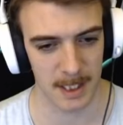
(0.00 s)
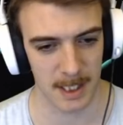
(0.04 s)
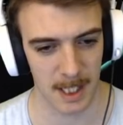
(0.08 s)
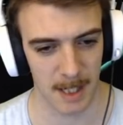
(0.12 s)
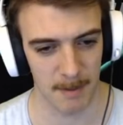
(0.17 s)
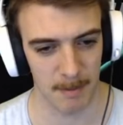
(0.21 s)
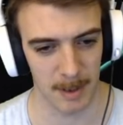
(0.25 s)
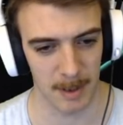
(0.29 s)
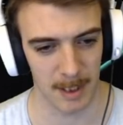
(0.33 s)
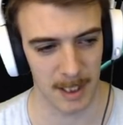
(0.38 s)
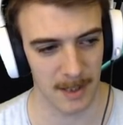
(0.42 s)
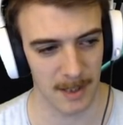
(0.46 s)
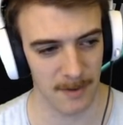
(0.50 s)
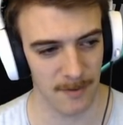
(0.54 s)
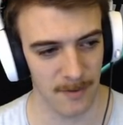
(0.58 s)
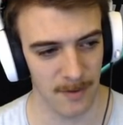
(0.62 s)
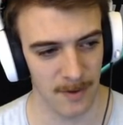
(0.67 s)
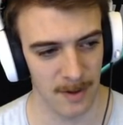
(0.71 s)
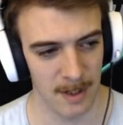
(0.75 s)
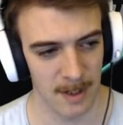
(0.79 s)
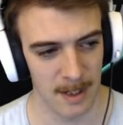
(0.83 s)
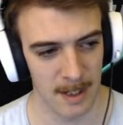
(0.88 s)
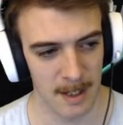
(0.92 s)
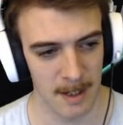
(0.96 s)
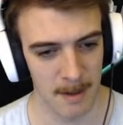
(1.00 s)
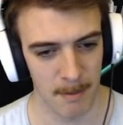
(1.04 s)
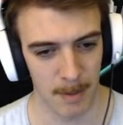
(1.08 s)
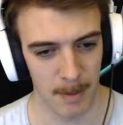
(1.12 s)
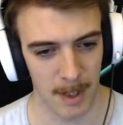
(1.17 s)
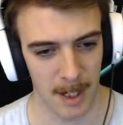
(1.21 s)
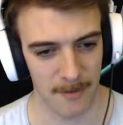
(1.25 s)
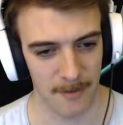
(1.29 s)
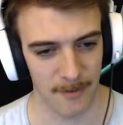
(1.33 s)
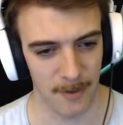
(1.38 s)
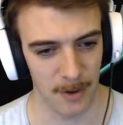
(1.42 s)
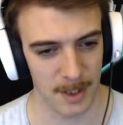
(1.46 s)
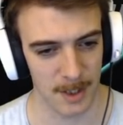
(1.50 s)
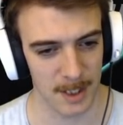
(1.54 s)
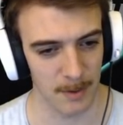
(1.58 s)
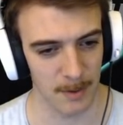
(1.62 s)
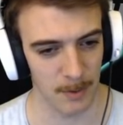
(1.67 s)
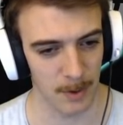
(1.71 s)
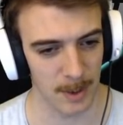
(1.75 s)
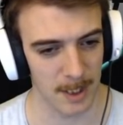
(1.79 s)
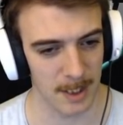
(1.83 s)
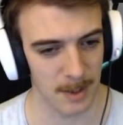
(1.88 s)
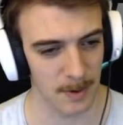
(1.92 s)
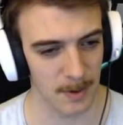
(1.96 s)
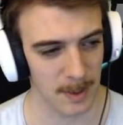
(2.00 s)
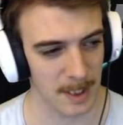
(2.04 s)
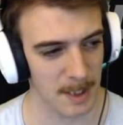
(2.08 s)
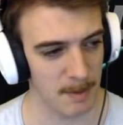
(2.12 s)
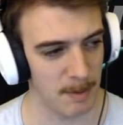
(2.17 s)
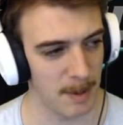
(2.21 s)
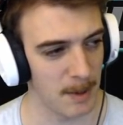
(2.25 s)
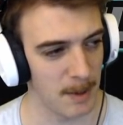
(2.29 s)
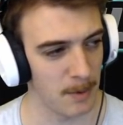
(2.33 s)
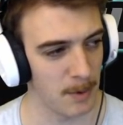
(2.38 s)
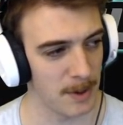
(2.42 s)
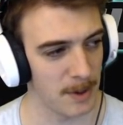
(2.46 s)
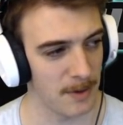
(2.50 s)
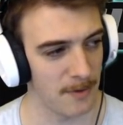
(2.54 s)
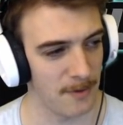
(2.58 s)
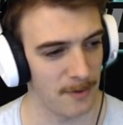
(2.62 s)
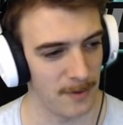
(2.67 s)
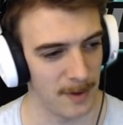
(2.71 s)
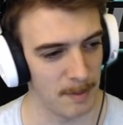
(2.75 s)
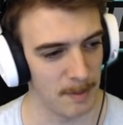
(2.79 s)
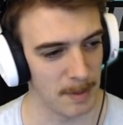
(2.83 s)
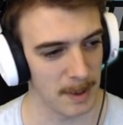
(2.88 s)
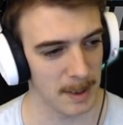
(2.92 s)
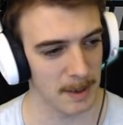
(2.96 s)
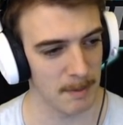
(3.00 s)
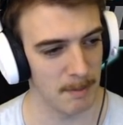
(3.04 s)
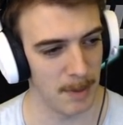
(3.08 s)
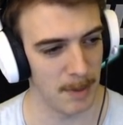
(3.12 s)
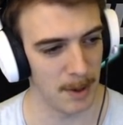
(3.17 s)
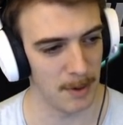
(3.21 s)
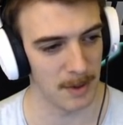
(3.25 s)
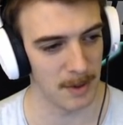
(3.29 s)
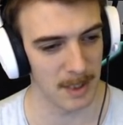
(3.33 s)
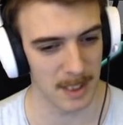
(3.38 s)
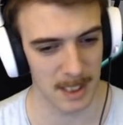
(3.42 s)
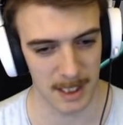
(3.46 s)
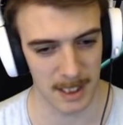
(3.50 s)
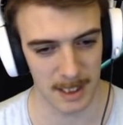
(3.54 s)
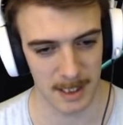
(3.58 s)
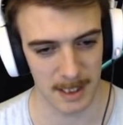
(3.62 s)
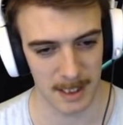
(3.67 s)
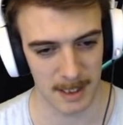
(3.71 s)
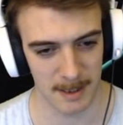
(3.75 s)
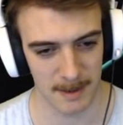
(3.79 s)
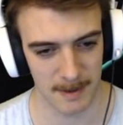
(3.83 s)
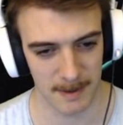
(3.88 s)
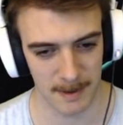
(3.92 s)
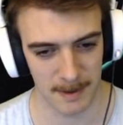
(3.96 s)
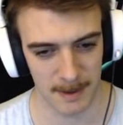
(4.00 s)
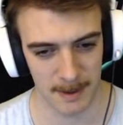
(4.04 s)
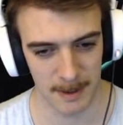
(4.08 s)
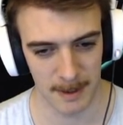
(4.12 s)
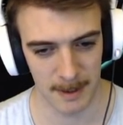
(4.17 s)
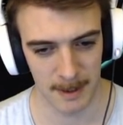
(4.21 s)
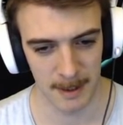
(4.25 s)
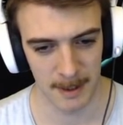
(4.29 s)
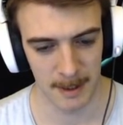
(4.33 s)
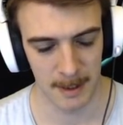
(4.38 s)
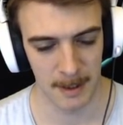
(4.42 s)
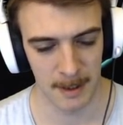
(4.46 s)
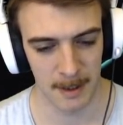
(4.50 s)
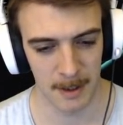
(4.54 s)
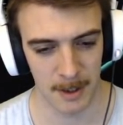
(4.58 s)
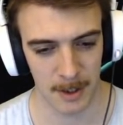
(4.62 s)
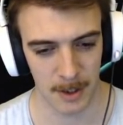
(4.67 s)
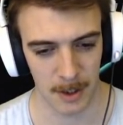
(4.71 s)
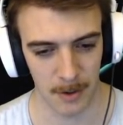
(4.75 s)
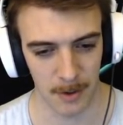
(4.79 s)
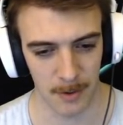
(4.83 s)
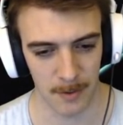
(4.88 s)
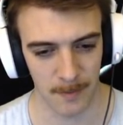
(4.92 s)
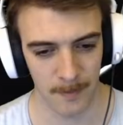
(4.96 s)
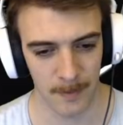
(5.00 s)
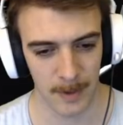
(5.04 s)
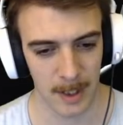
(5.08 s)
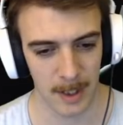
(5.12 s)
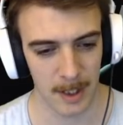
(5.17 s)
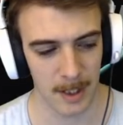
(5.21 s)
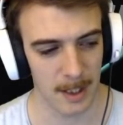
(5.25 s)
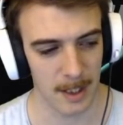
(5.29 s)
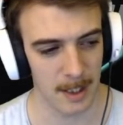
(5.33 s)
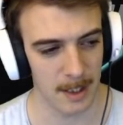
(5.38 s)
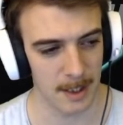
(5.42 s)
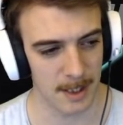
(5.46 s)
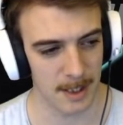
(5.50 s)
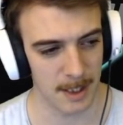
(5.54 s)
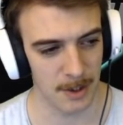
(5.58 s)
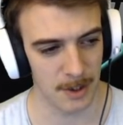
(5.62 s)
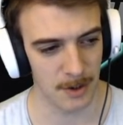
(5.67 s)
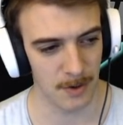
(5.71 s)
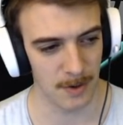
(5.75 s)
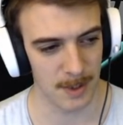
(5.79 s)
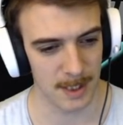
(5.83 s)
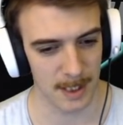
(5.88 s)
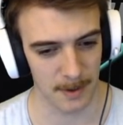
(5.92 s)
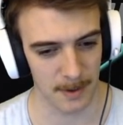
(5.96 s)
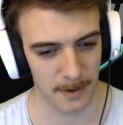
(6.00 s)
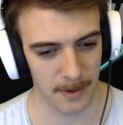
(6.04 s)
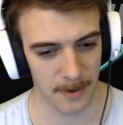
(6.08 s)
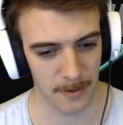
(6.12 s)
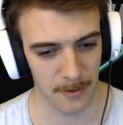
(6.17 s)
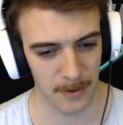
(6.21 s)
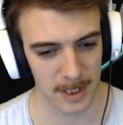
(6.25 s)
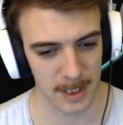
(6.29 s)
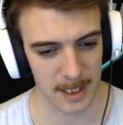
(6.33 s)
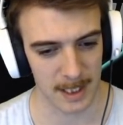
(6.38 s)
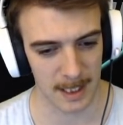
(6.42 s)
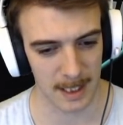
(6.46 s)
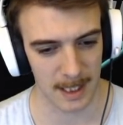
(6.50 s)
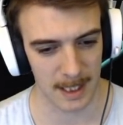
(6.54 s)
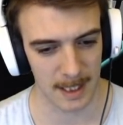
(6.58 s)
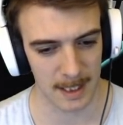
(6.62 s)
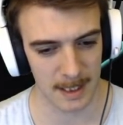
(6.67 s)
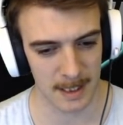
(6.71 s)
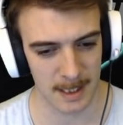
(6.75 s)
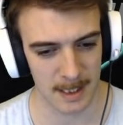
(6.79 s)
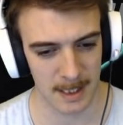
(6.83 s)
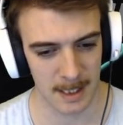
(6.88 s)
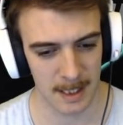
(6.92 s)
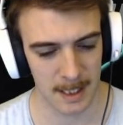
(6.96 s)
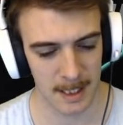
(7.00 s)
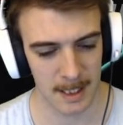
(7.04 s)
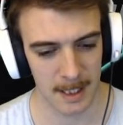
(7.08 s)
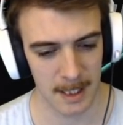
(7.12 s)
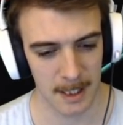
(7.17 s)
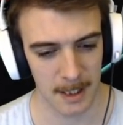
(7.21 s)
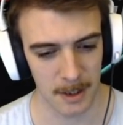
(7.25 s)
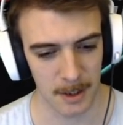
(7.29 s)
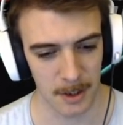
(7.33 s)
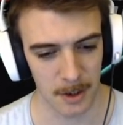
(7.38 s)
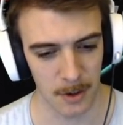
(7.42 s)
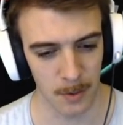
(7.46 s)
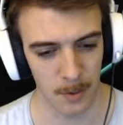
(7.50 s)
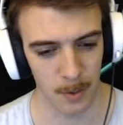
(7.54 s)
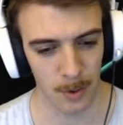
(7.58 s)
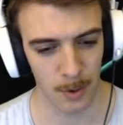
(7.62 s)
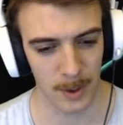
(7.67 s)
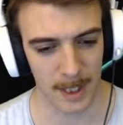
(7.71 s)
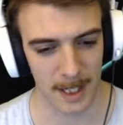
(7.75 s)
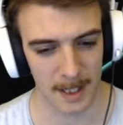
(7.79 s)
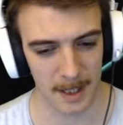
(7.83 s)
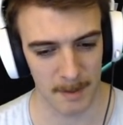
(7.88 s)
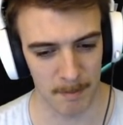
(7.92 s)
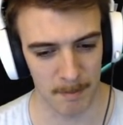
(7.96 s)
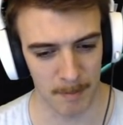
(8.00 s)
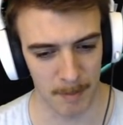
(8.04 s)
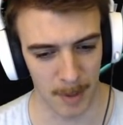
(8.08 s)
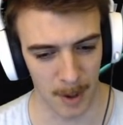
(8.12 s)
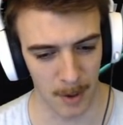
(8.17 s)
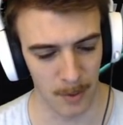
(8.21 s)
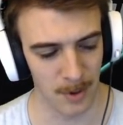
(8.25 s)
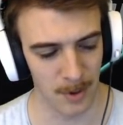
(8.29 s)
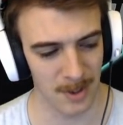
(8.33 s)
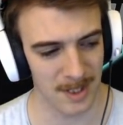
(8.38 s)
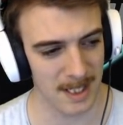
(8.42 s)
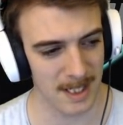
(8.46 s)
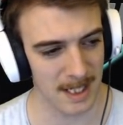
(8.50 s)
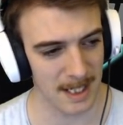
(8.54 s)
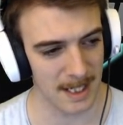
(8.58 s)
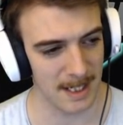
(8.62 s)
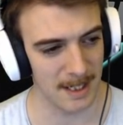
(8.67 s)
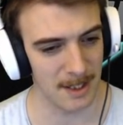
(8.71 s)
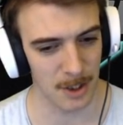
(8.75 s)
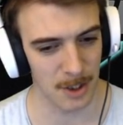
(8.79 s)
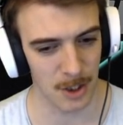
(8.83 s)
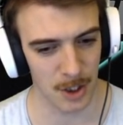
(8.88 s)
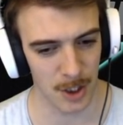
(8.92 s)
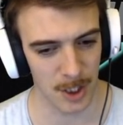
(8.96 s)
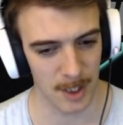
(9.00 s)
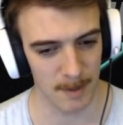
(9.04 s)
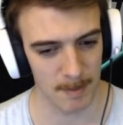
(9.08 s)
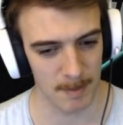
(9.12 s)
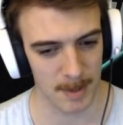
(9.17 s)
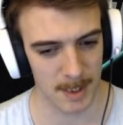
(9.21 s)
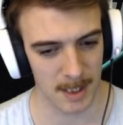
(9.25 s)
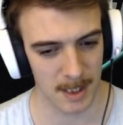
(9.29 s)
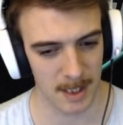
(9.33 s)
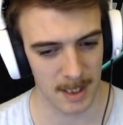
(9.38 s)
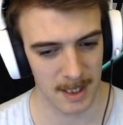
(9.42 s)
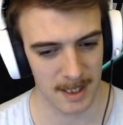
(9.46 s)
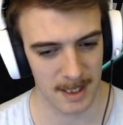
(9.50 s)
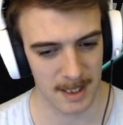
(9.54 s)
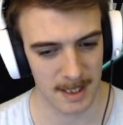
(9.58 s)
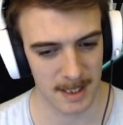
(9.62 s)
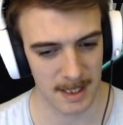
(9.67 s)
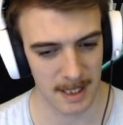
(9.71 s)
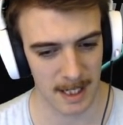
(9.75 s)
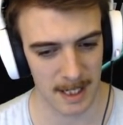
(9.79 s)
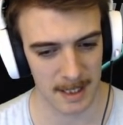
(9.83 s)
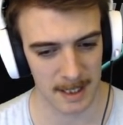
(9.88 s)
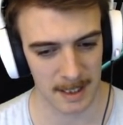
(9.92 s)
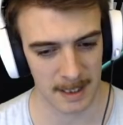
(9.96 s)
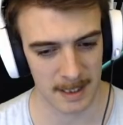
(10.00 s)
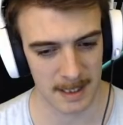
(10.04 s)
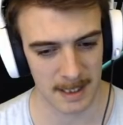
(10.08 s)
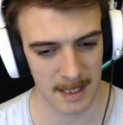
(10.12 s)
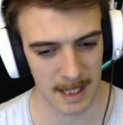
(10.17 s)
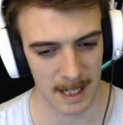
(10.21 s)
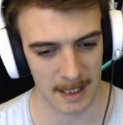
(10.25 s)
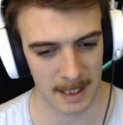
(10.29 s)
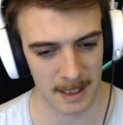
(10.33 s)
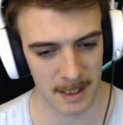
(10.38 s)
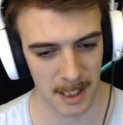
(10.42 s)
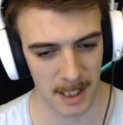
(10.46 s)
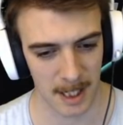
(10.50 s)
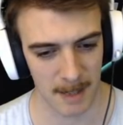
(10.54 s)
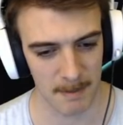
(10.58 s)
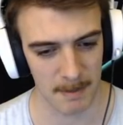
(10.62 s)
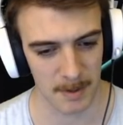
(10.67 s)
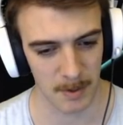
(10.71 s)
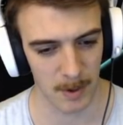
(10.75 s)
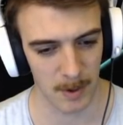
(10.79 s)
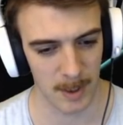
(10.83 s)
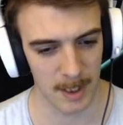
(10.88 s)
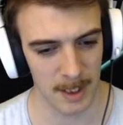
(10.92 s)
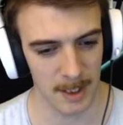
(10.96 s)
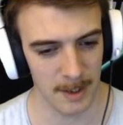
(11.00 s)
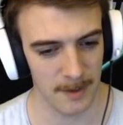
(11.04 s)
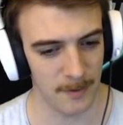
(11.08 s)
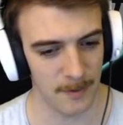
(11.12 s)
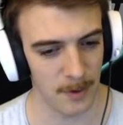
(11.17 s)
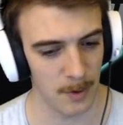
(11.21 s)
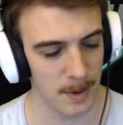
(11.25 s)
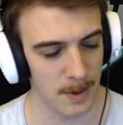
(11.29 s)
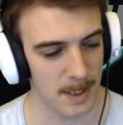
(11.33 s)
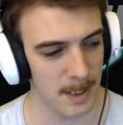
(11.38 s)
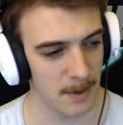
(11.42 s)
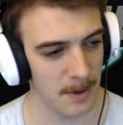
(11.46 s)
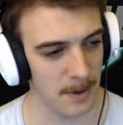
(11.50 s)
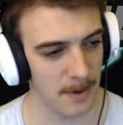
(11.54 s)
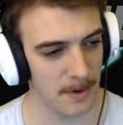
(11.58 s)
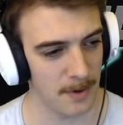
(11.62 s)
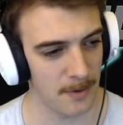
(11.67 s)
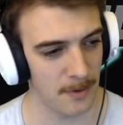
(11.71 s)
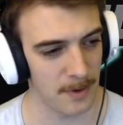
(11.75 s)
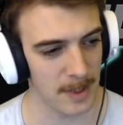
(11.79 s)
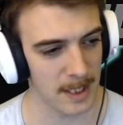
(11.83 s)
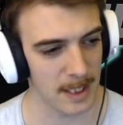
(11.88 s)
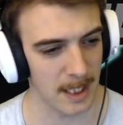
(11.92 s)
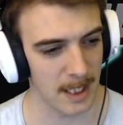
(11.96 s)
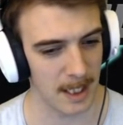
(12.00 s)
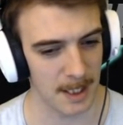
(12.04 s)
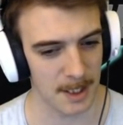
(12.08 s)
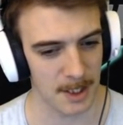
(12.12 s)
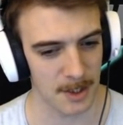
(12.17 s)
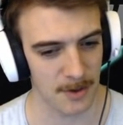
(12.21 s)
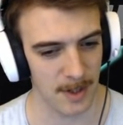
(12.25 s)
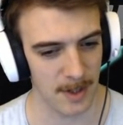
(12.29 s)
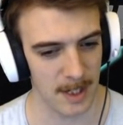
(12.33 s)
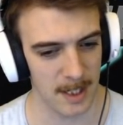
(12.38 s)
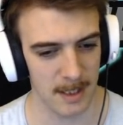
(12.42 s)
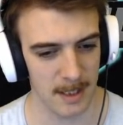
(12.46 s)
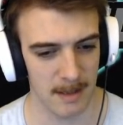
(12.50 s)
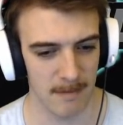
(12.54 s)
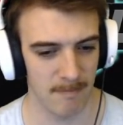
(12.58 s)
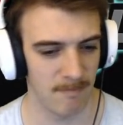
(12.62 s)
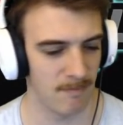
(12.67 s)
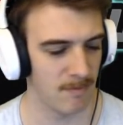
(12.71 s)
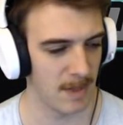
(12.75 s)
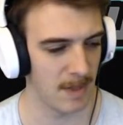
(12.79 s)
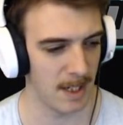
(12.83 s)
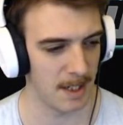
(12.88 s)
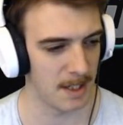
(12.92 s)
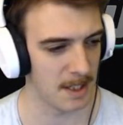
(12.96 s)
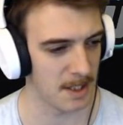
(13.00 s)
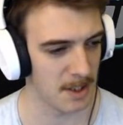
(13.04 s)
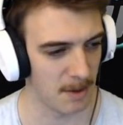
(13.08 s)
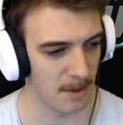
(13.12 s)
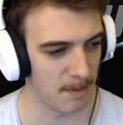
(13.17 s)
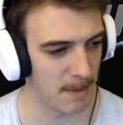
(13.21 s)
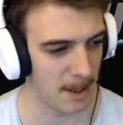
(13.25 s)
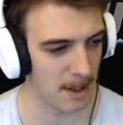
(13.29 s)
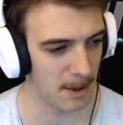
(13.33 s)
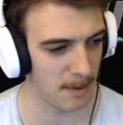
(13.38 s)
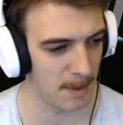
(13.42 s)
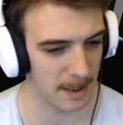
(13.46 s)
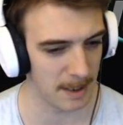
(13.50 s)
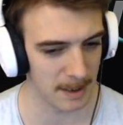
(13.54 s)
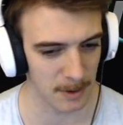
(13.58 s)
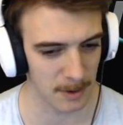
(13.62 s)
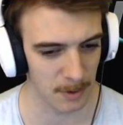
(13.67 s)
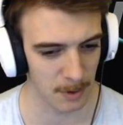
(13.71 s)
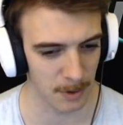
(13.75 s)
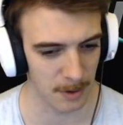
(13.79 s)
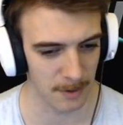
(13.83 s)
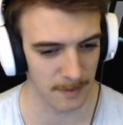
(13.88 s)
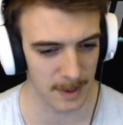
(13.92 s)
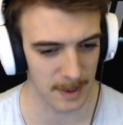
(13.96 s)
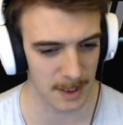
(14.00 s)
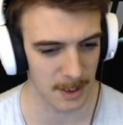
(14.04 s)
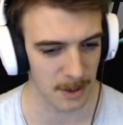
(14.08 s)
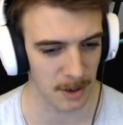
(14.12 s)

I believe, but I firstly will need to explain what the flipping bonus is. So, since you're dealt 3 cards, you will get a bonus in chips, starting stacks times 1 if you were dealt a 3-card straight. It does not matter about the order of this.